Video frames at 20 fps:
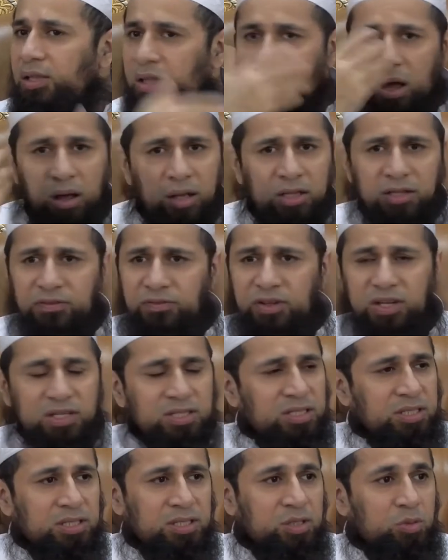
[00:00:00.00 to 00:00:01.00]
There are other
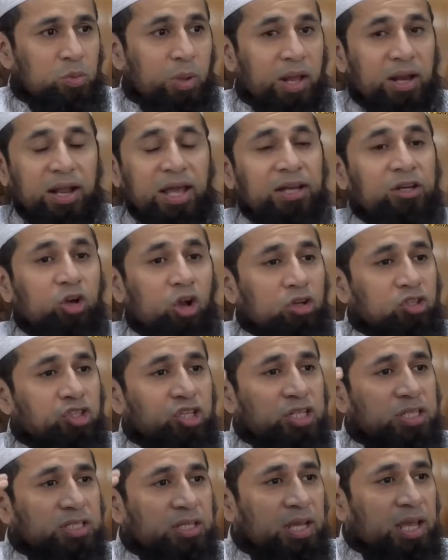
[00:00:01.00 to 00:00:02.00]
verses as well, and not
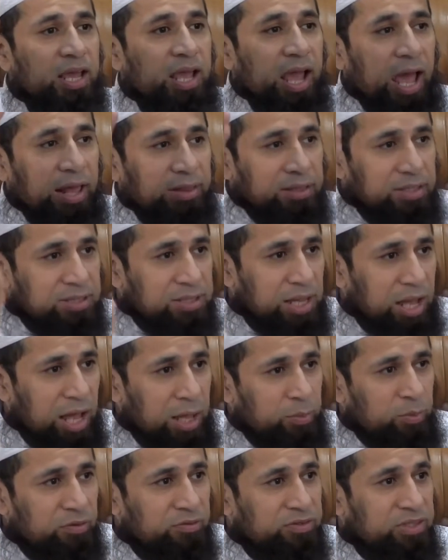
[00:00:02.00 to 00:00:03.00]
just at the
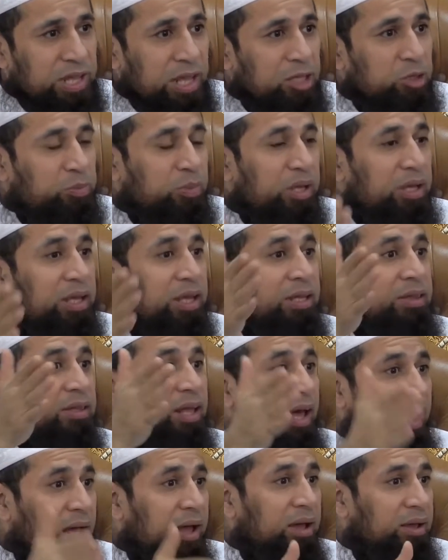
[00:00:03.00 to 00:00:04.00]
time of death, but in
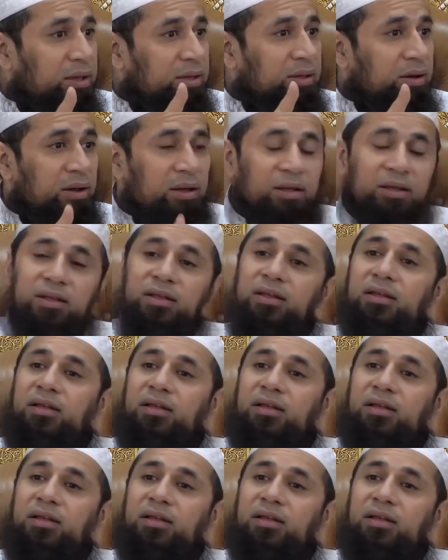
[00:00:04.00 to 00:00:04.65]
the Akhirah.